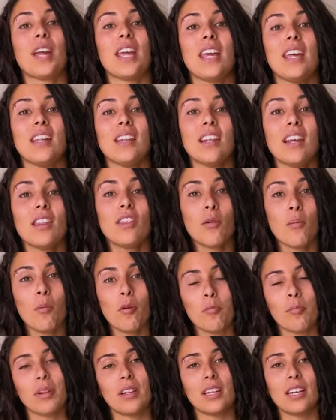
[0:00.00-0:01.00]
in the
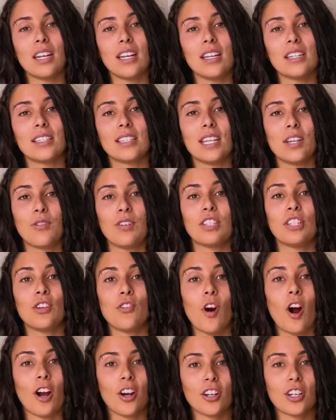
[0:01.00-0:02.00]
mobility sequence,
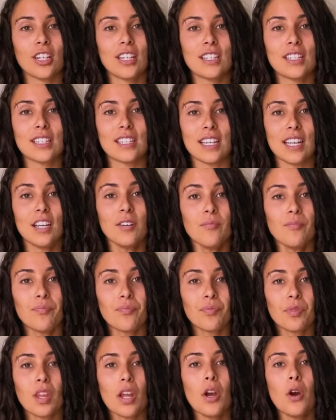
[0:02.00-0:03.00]
you are going to see
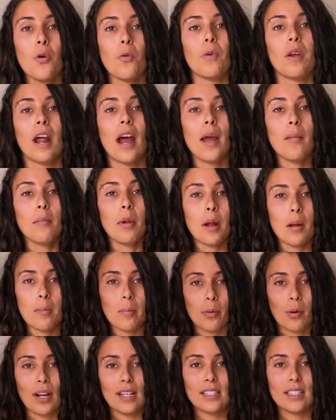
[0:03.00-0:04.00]
when I'm
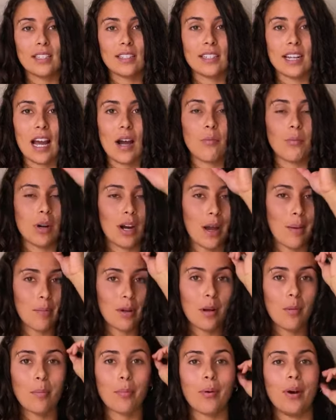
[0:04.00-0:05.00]
pressing down, when I'm
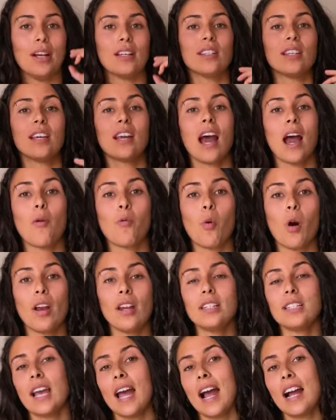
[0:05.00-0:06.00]
compressing, I want
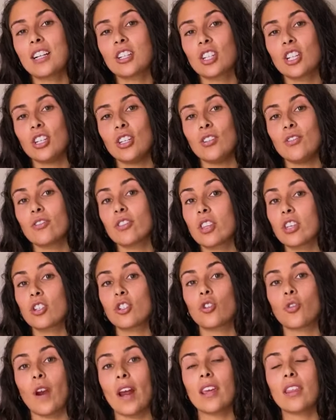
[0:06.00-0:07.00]
it to actually use the
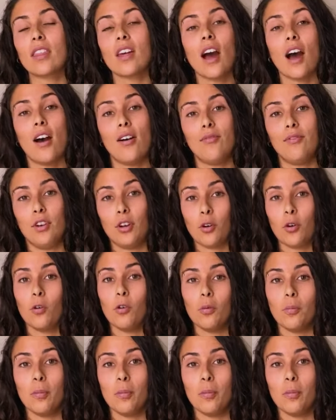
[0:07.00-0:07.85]
strength of your whole